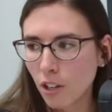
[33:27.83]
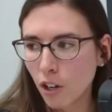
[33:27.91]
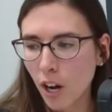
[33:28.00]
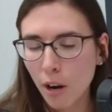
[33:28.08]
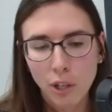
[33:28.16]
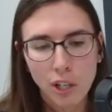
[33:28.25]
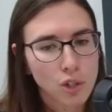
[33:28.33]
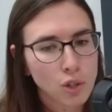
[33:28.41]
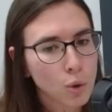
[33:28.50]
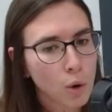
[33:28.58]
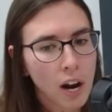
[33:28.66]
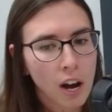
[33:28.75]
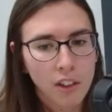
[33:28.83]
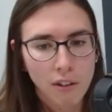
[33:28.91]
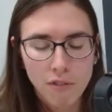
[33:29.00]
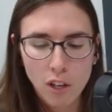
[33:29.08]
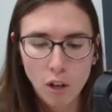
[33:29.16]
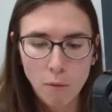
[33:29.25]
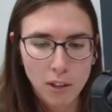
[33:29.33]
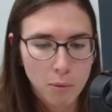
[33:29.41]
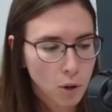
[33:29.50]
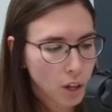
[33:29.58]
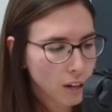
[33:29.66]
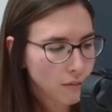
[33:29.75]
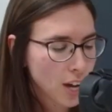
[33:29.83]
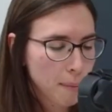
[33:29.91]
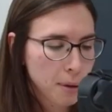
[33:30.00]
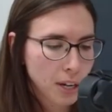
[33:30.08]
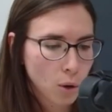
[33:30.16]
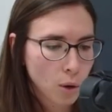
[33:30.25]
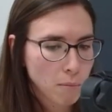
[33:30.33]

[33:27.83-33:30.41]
they're not really sure how they feel about the pro-life topic,